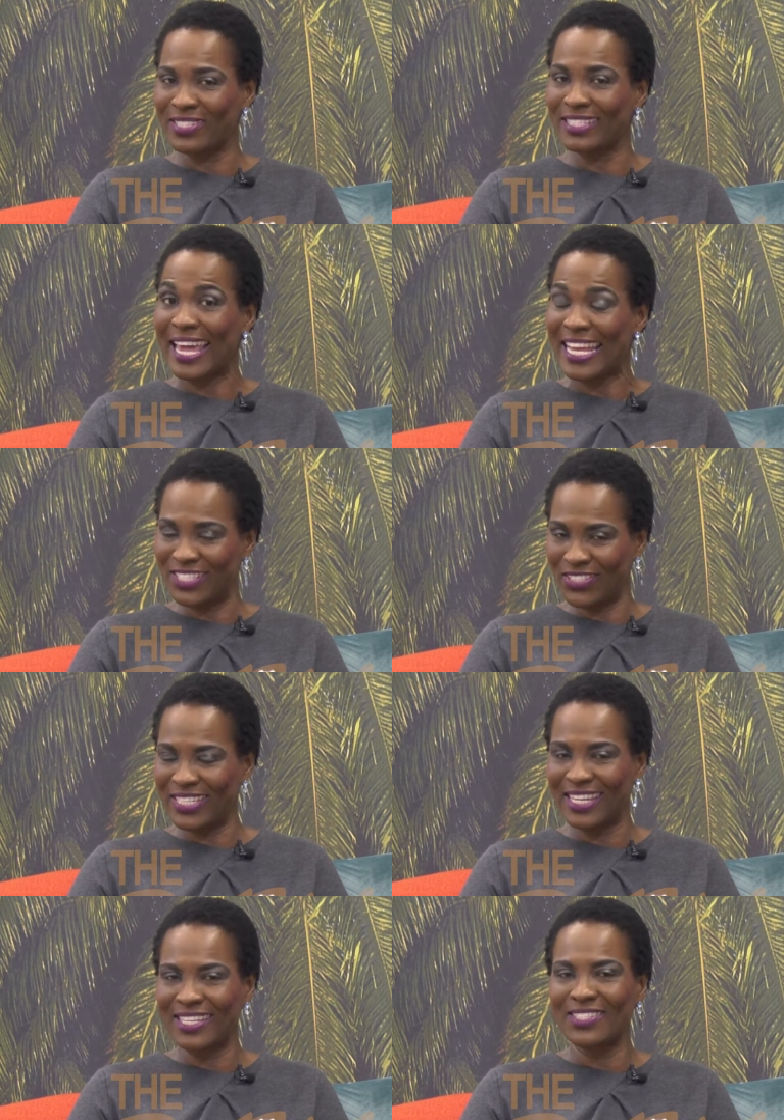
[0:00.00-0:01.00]

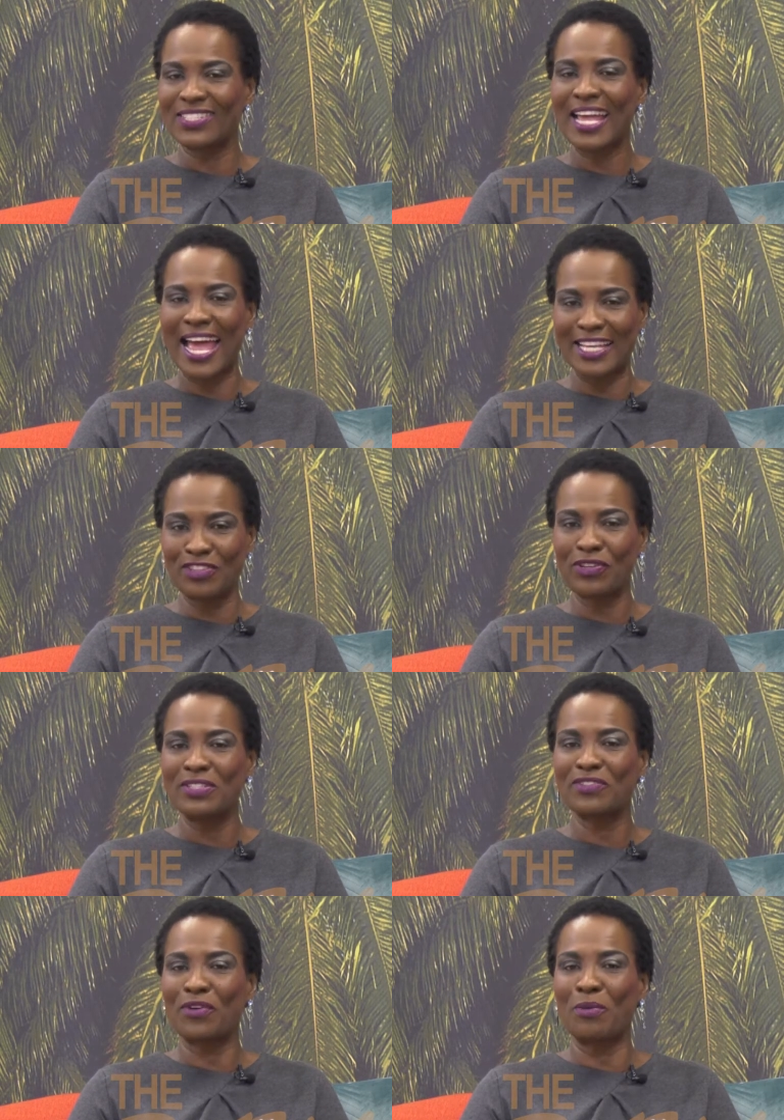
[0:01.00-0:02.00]
entertains, and
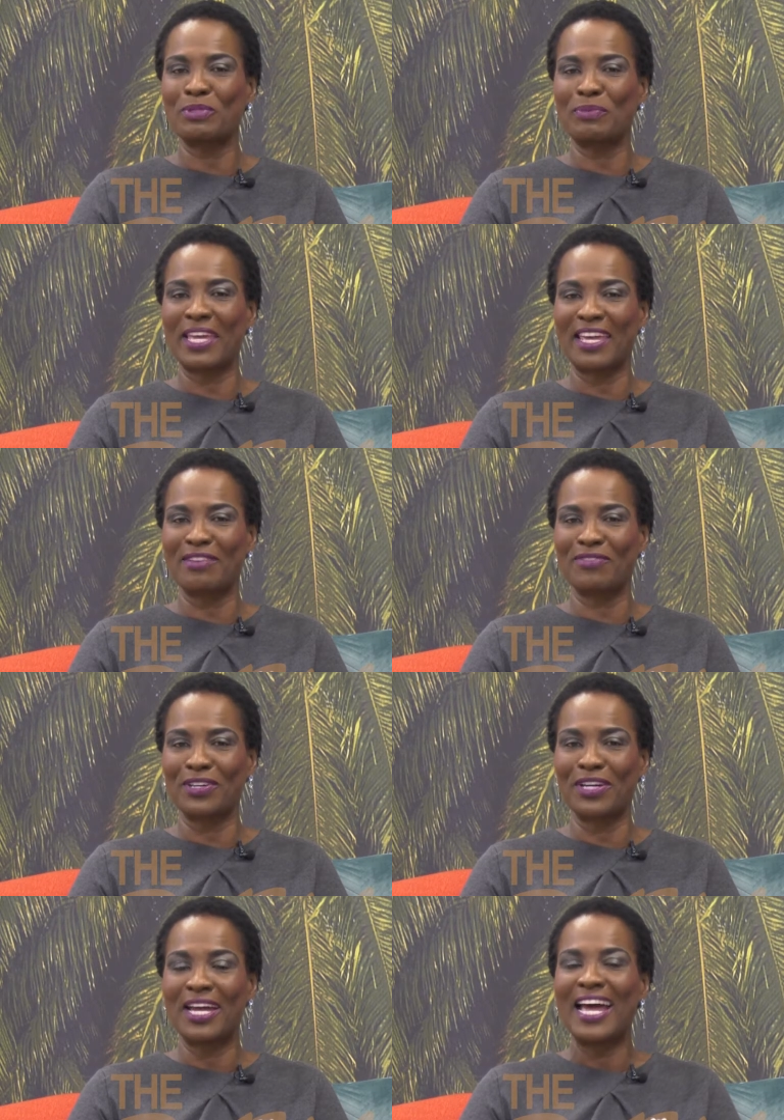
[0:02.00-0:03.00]
transforms behavior.
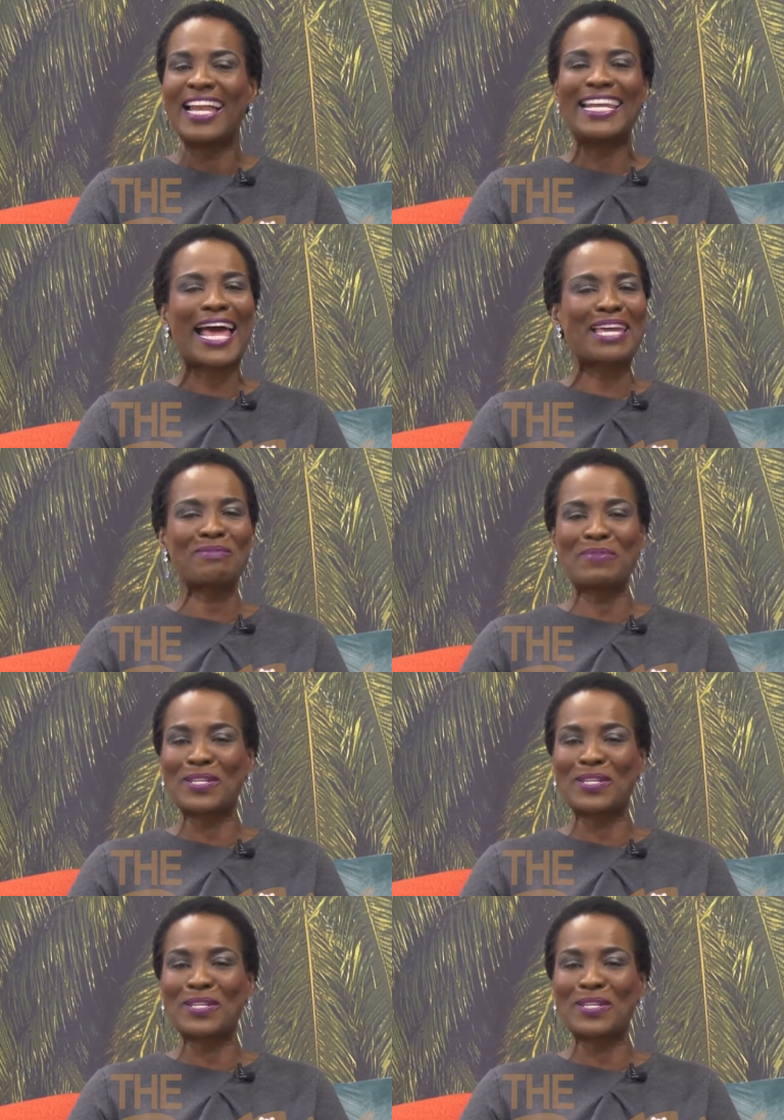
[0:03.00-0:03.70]
Like me as